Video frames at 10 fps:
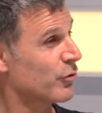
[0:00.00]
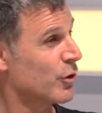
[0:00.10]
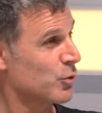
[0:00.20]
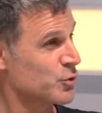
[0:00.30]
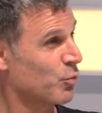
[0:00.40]

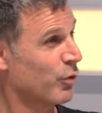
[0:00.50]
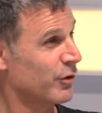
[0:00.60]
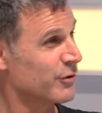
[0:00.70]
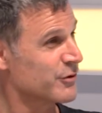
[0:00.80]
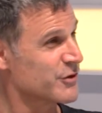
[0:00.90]
those
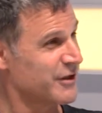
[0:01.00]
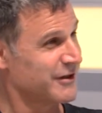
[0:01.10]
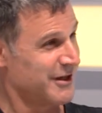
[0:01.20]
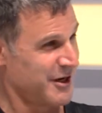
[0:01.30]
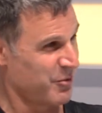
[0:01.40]
words
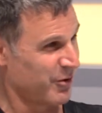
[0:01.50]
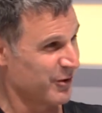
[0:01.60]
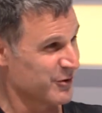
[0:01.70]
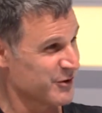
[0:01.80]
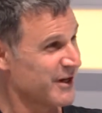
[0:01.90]
and
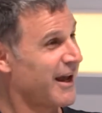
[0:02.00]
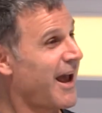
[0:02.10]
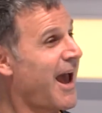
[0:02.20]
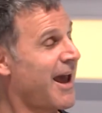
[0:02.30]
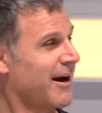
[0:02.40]
keywords,
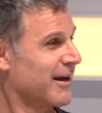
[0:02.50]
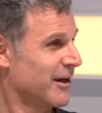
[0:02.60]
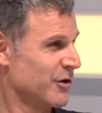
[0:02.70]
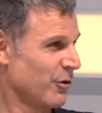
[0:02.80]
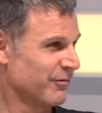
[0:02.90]
and I
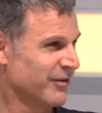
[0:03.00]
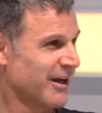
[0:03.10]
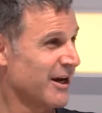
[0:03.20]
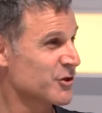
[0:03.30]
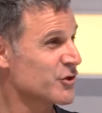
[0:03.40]
get
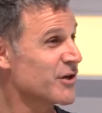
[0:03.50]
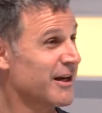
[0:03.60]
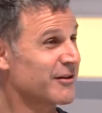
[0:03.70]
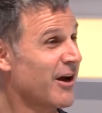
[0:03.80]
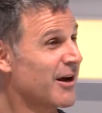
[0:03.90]
notifications
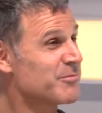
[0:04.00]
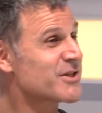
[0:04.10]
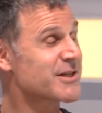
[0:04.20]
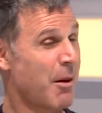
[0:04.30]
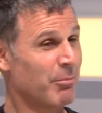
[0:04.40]
anytime
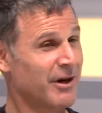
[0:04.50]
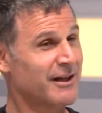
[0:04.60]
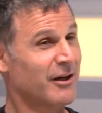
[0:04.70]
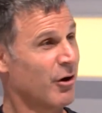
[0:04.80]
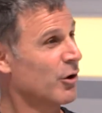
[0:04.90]

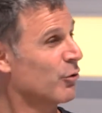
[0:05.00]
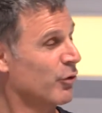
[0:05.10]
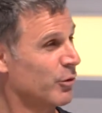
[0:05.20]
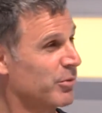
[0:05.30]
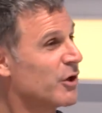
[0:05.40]
somebody in our
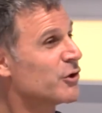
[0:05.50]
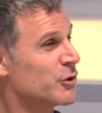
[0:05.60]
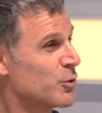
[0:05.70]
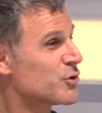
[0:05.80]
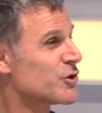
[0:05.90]
group
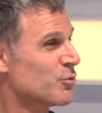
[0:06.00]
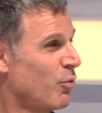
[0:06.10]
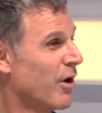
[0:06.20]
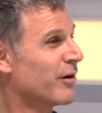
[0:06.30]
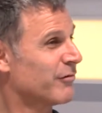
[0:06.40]
uses
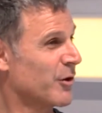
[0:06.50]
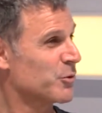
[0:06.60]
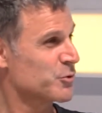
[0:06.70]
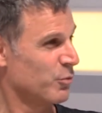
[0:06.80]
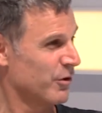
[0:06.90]
one of
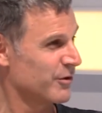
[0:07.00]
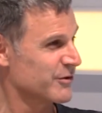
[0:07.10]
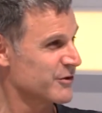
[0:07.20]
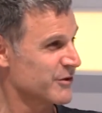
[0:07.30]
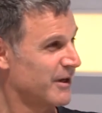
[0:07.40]
those
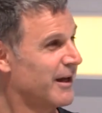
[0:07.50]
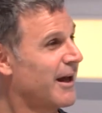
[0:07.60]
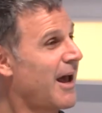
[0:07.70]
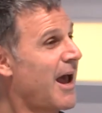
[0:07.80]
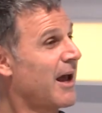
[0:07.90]
words.
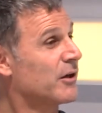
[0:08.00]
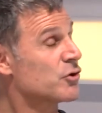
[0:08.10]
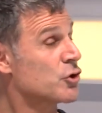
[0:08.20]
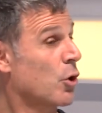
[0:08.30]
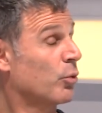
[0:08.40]
Okay. And
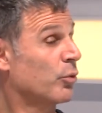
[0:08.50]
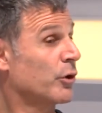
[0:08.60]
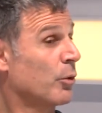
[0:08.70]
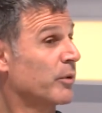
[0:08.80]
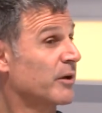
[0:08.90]
so
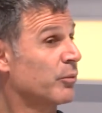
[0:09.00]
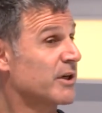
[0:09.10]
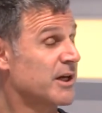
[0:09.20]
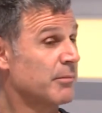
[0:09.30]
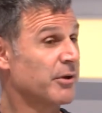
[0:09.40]
we
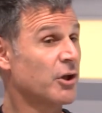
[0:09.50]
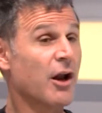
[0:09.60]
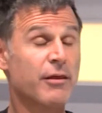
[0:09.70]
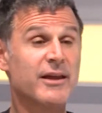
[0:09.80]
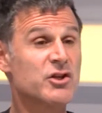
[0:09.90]
keep a
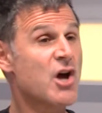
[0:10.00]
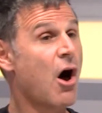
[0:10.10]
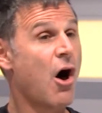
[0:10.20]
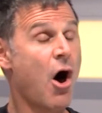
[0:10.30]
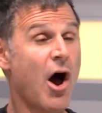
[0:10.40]
lot of things
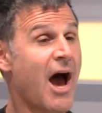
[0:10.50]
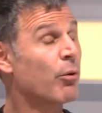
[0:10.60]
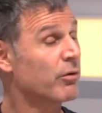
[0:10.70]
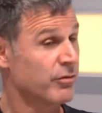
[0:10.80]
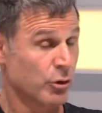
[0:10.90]

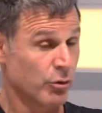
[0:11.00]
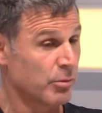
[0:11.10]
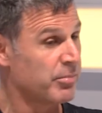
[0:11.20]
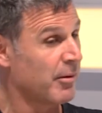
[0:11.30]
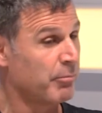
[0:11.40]
out of the
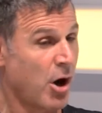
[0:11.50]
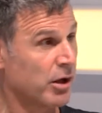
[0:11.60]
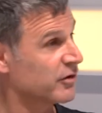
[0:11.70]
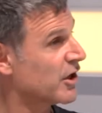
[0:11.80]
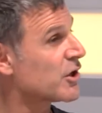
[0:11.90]
group.
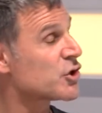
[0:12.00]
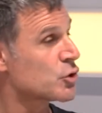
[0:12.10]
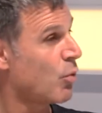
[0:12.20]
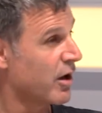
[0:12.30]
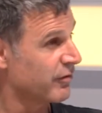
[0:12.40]
Politics
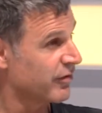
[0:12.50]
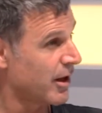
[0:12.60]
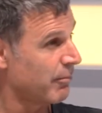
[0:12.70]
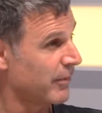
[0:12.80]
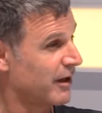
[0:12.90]
is one of
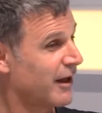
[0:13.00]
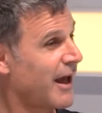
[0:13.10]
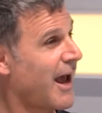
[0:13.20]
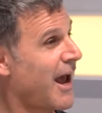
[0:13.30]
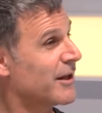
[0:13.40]
them,
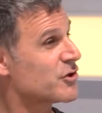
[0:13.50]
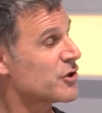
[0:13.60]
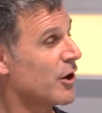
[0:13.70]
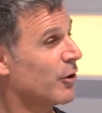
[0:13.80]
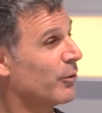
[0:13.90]
and
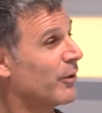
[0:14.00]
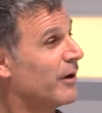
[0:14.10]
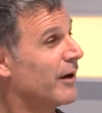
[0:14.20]
so